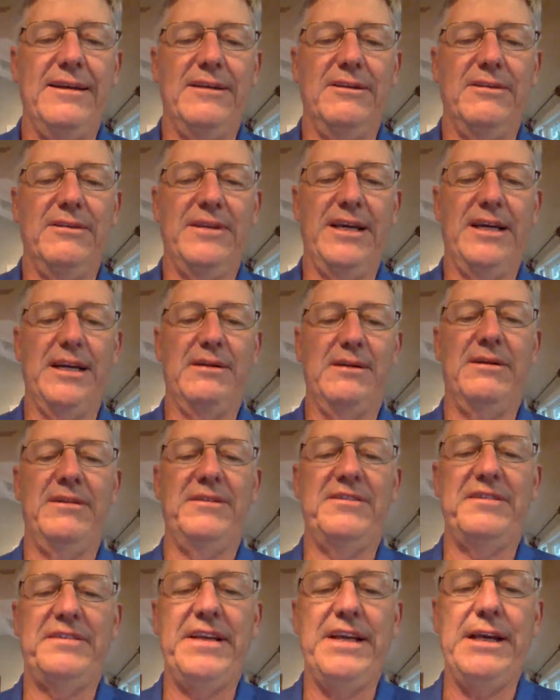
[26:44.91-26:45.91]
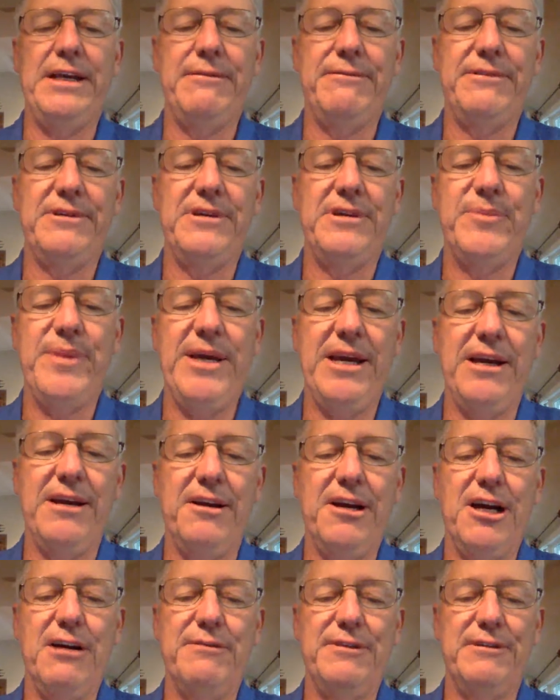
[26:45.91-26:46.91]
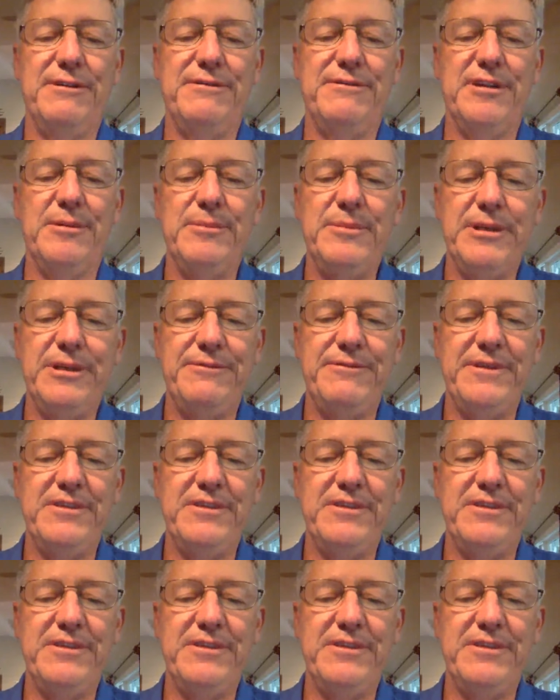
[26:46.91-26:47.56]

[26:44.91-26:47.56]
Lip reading: I don't think Steve could make it over from if